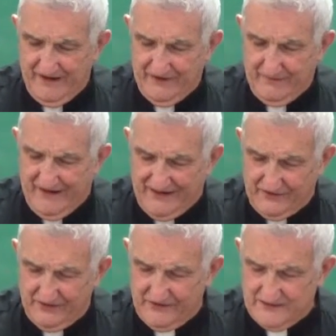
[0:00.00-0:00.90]

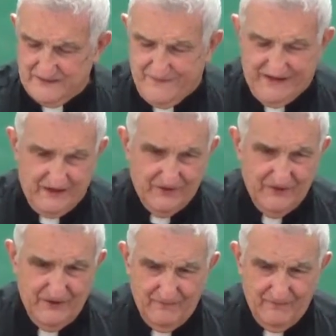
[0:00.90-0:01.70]
Michael Spengler.